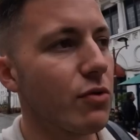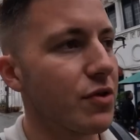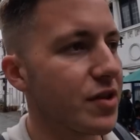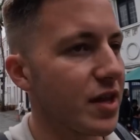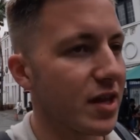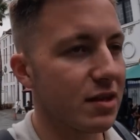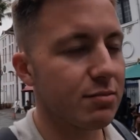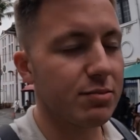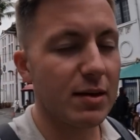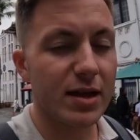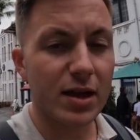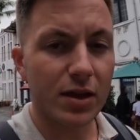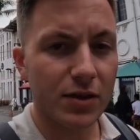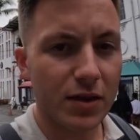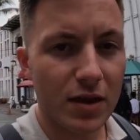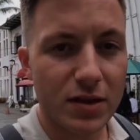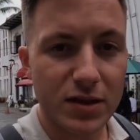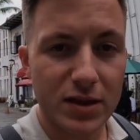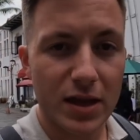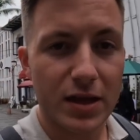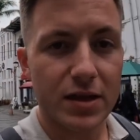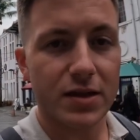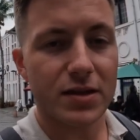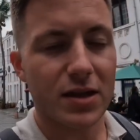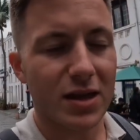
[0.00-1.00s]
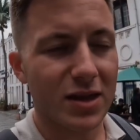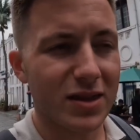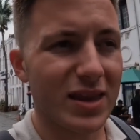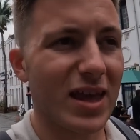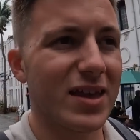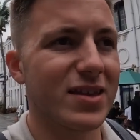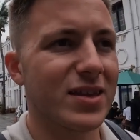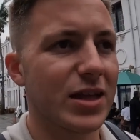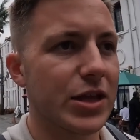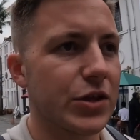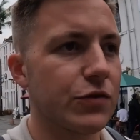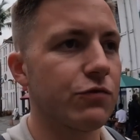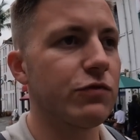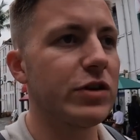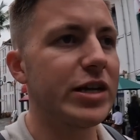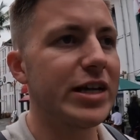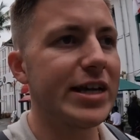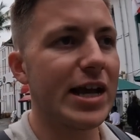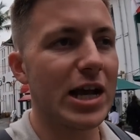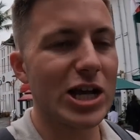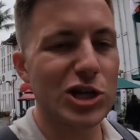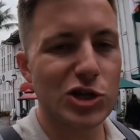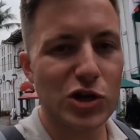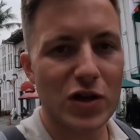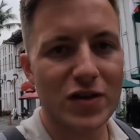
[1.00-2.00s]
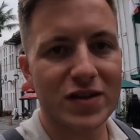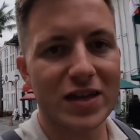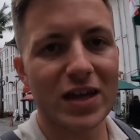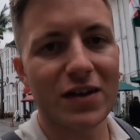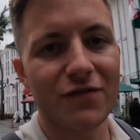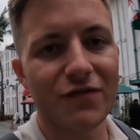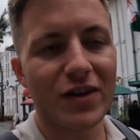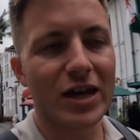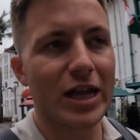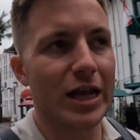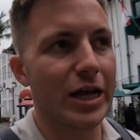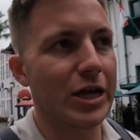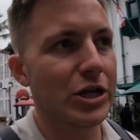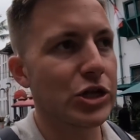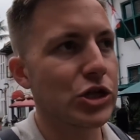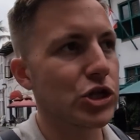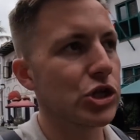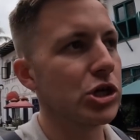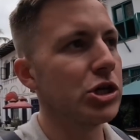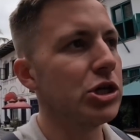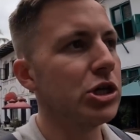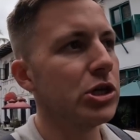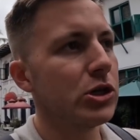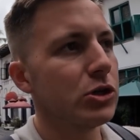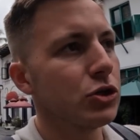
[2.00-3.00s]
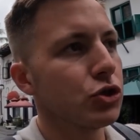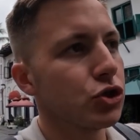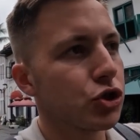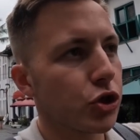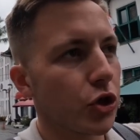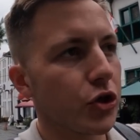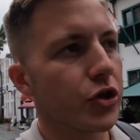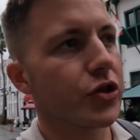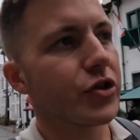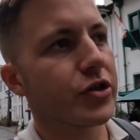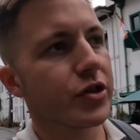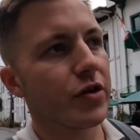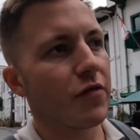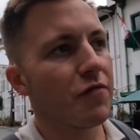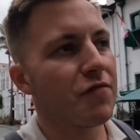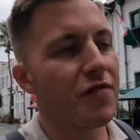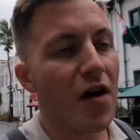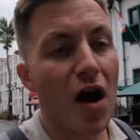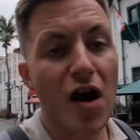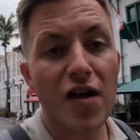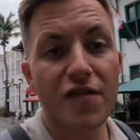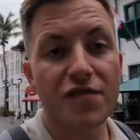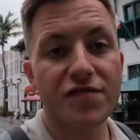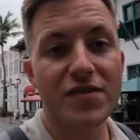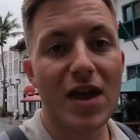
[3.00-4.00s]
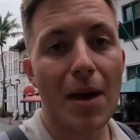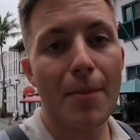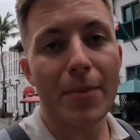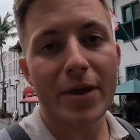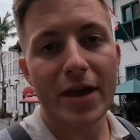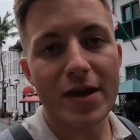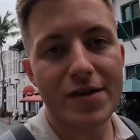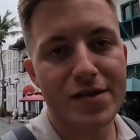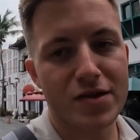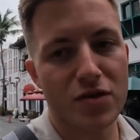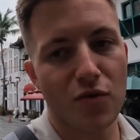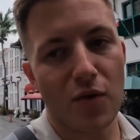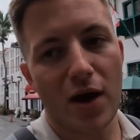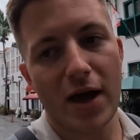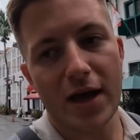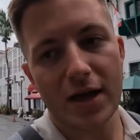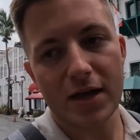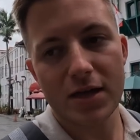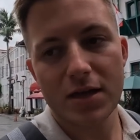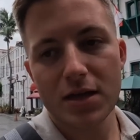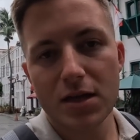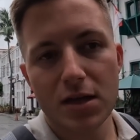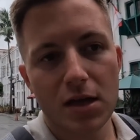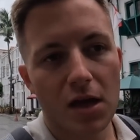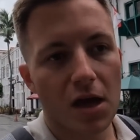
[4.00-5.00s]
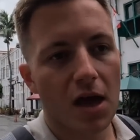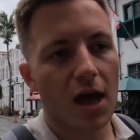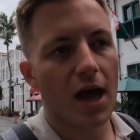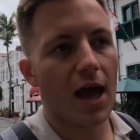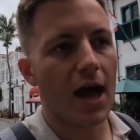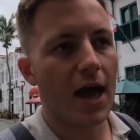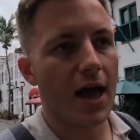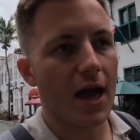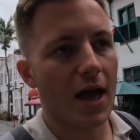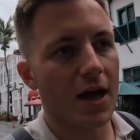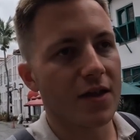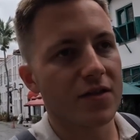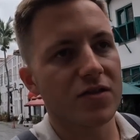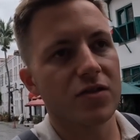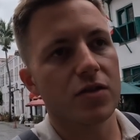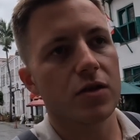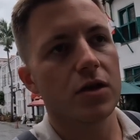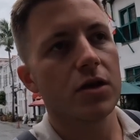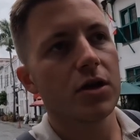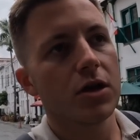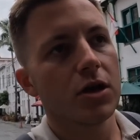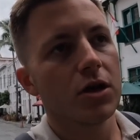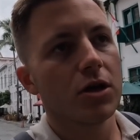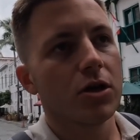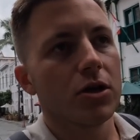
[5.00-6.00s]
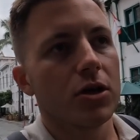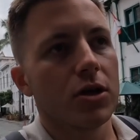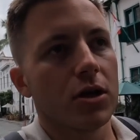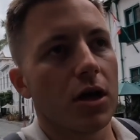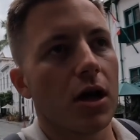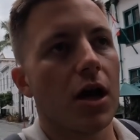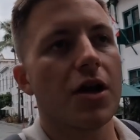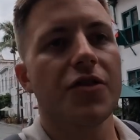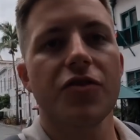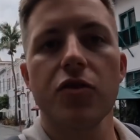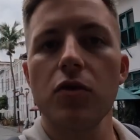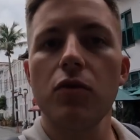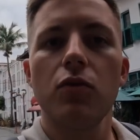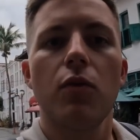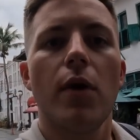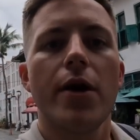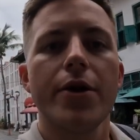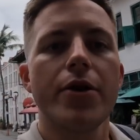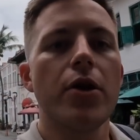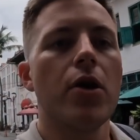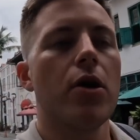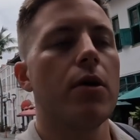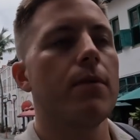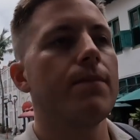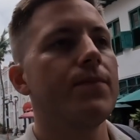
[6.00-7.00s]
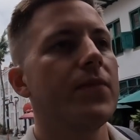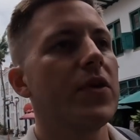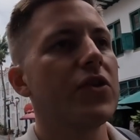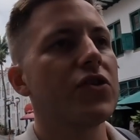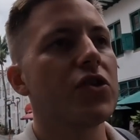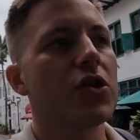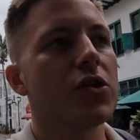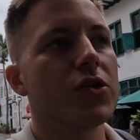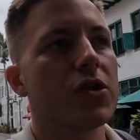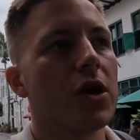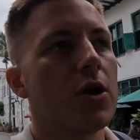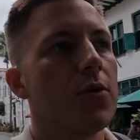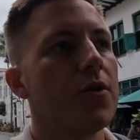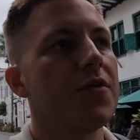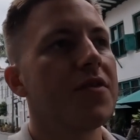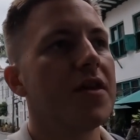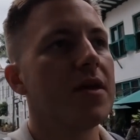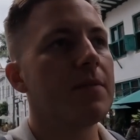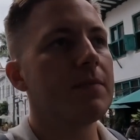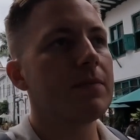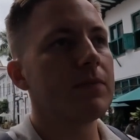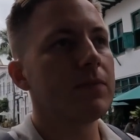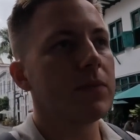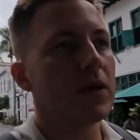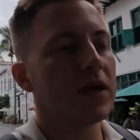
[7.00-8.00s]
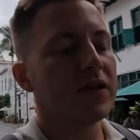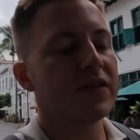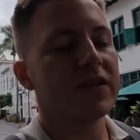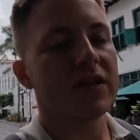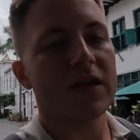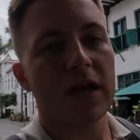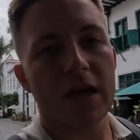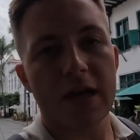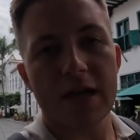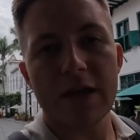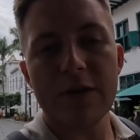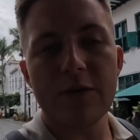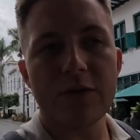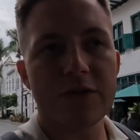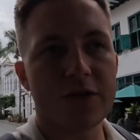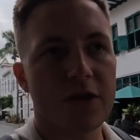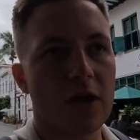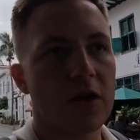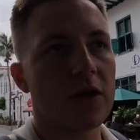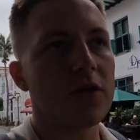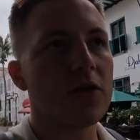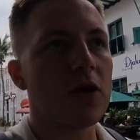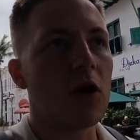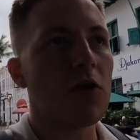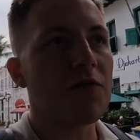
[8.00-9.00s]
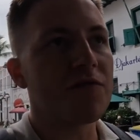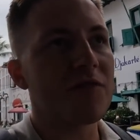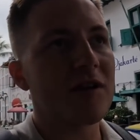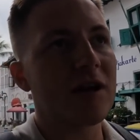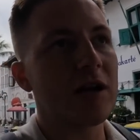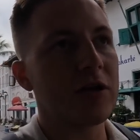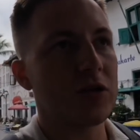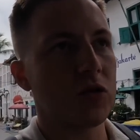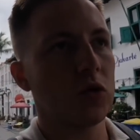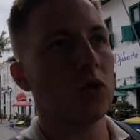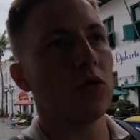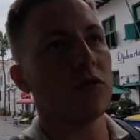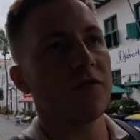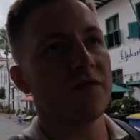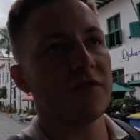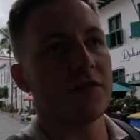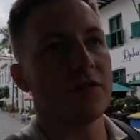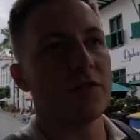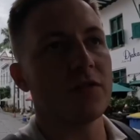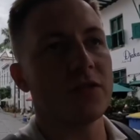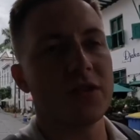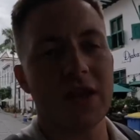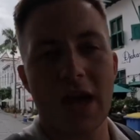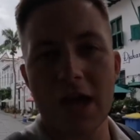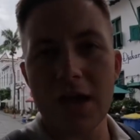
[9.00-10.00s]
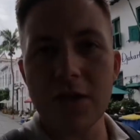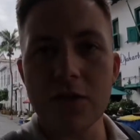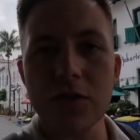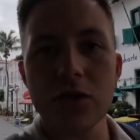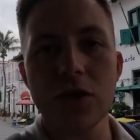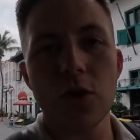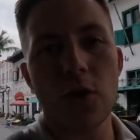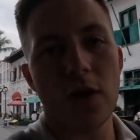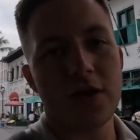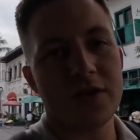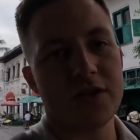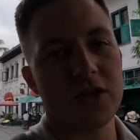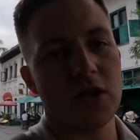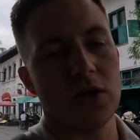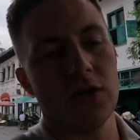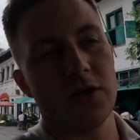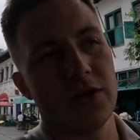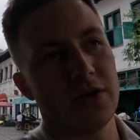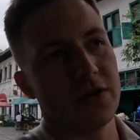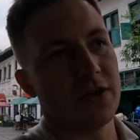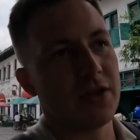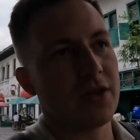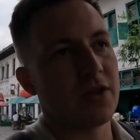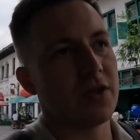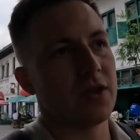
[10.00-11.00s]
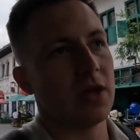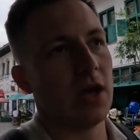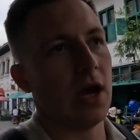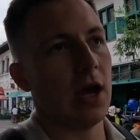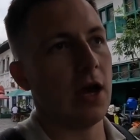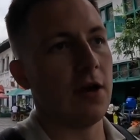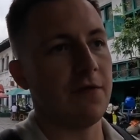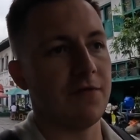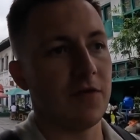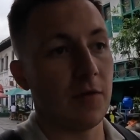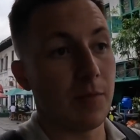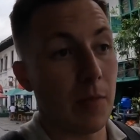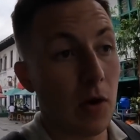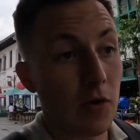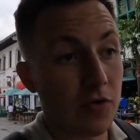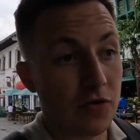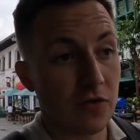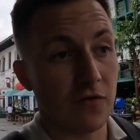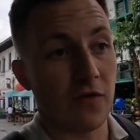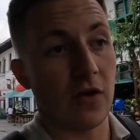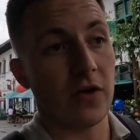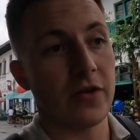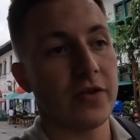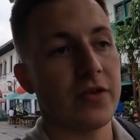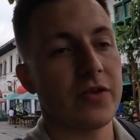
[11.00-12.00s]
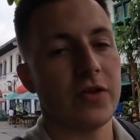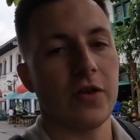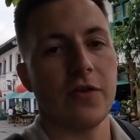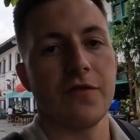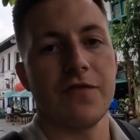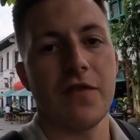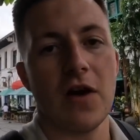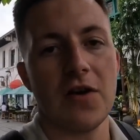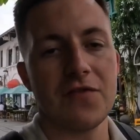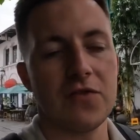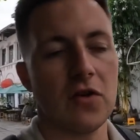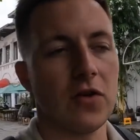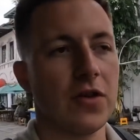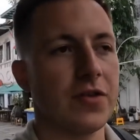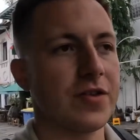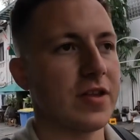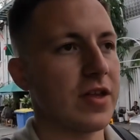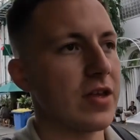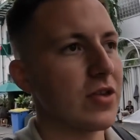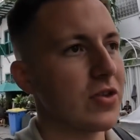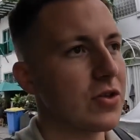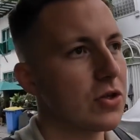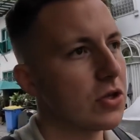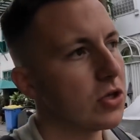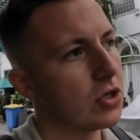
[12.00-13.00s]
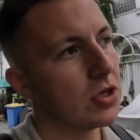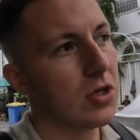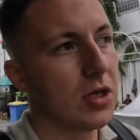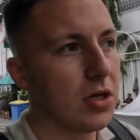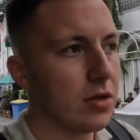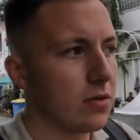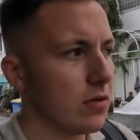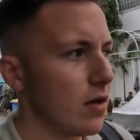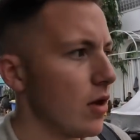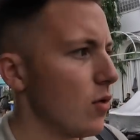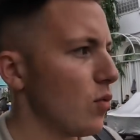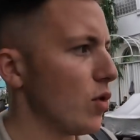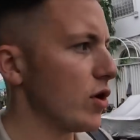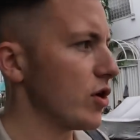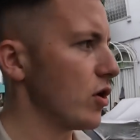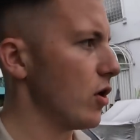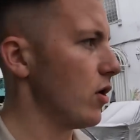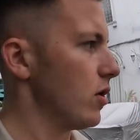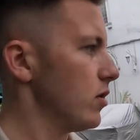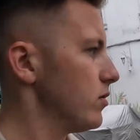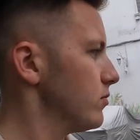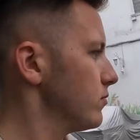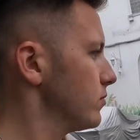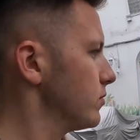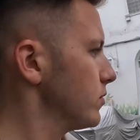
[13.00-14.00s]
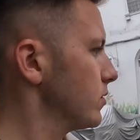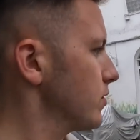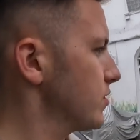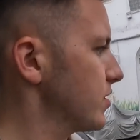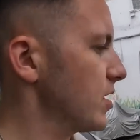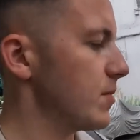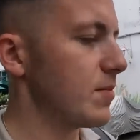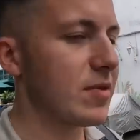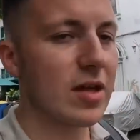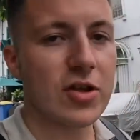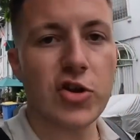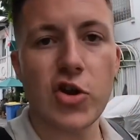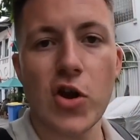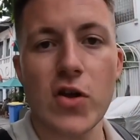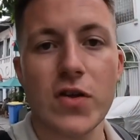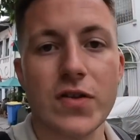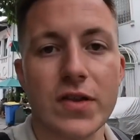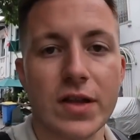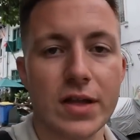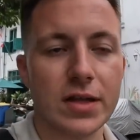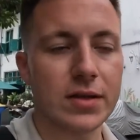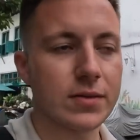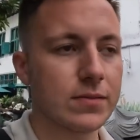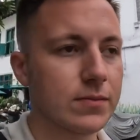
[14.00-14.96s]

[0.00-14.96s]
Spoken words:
was explaining there's this really interesting village just 5-10 minutes away. And I thought, why not? Let's just go with him. He was offering a tour for $10 for both of us, so $5 each. Why not? Seems interesting.